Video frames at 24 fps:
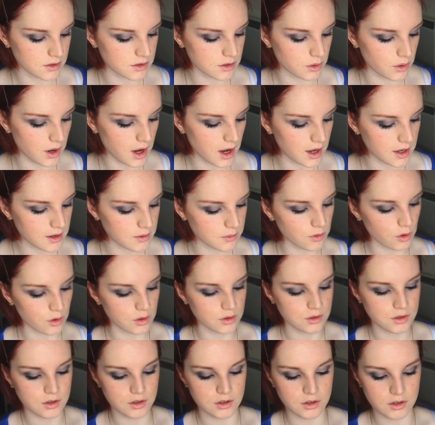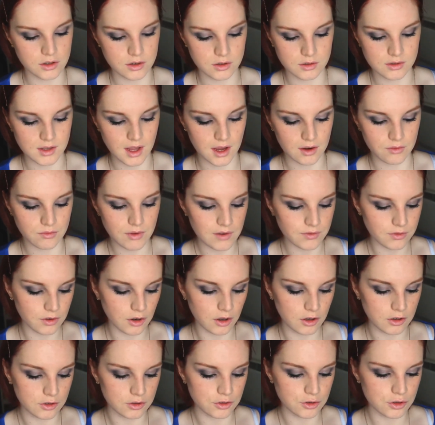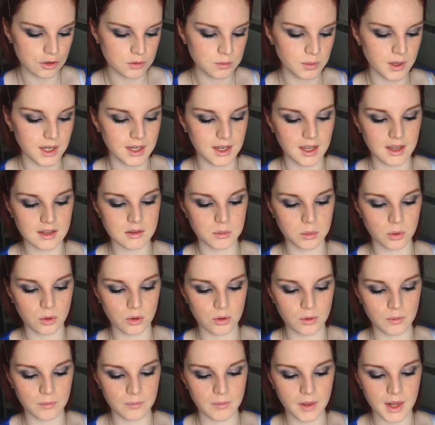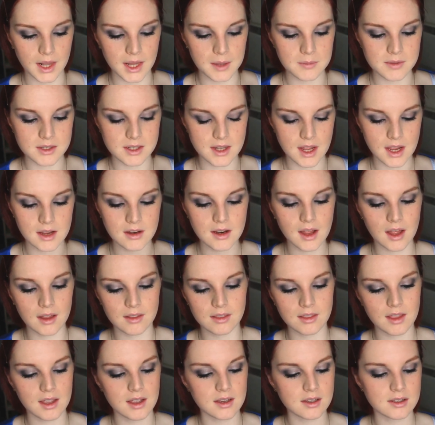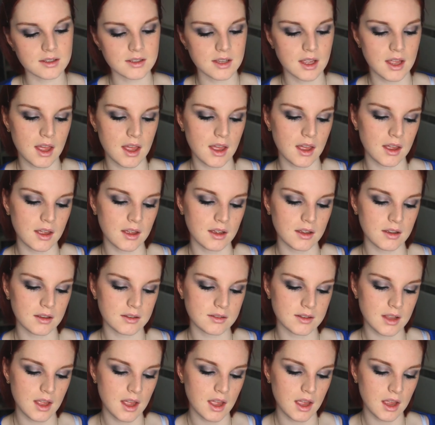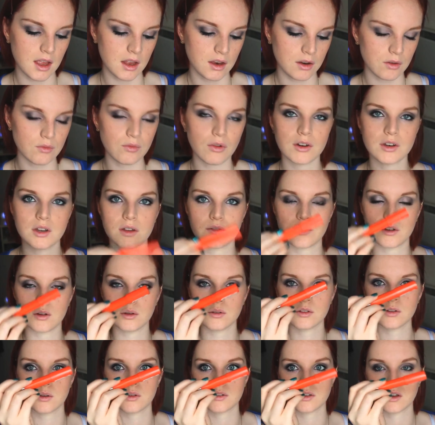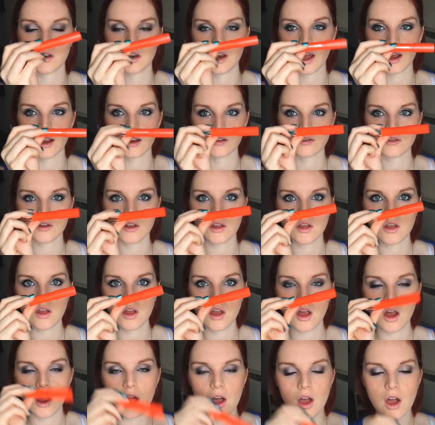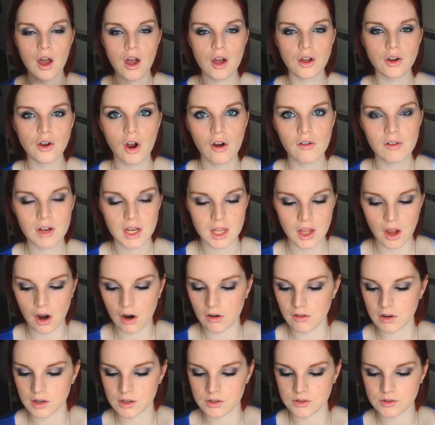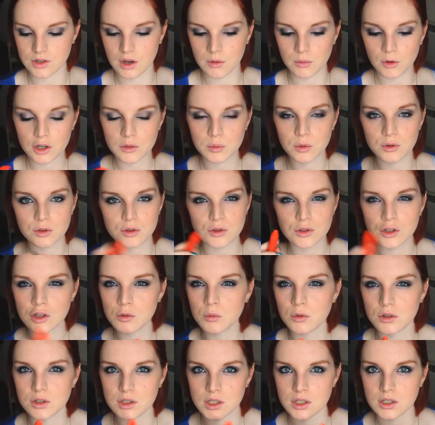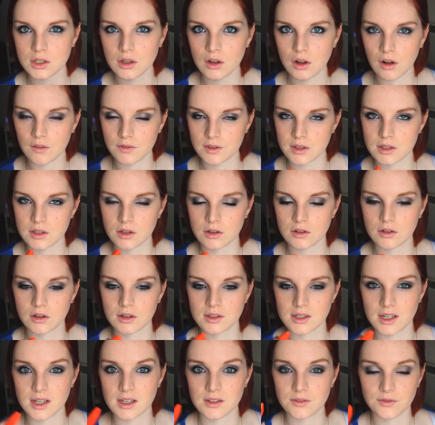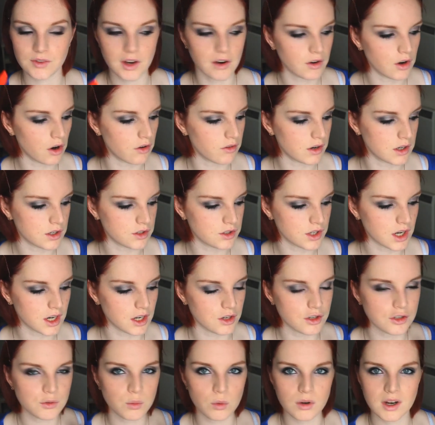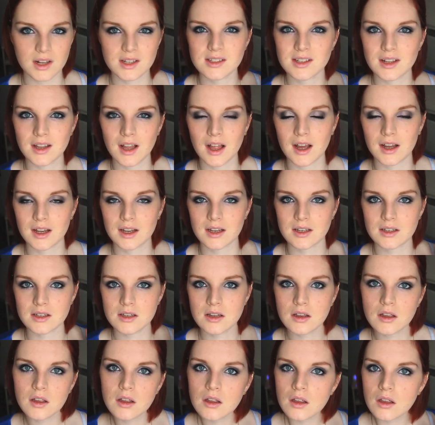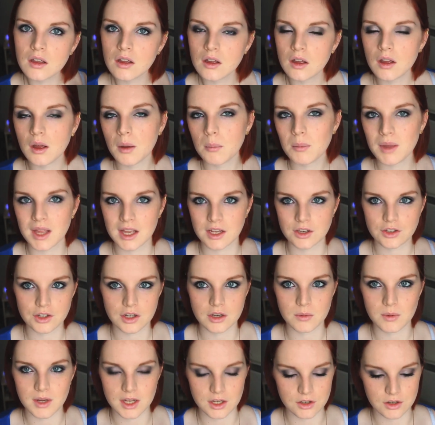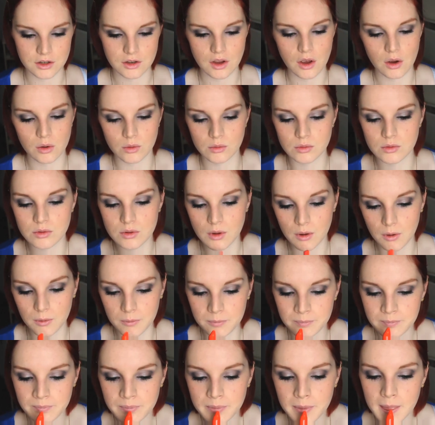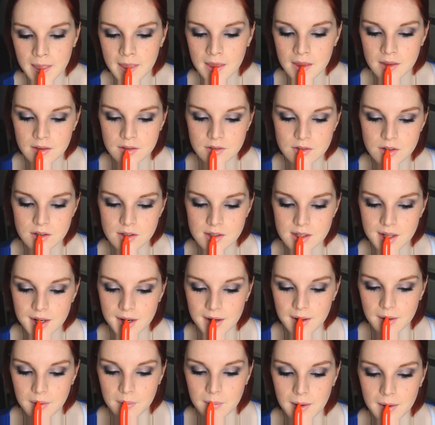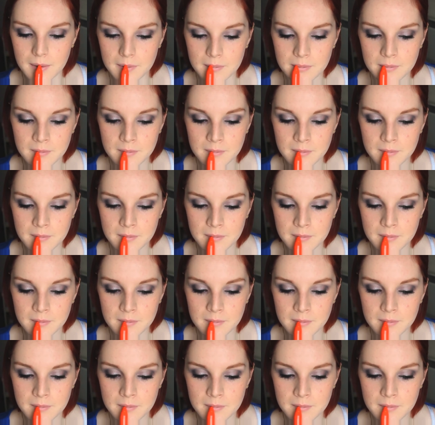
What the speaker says: So I am going to use a Revlon Just Bitten Kissable lip stain, and this is in Rendezvous, so it's a nice corally orange. I'm not going to put too much of this on because it is very orange and I just want a slight peachy tone, so just a little bit.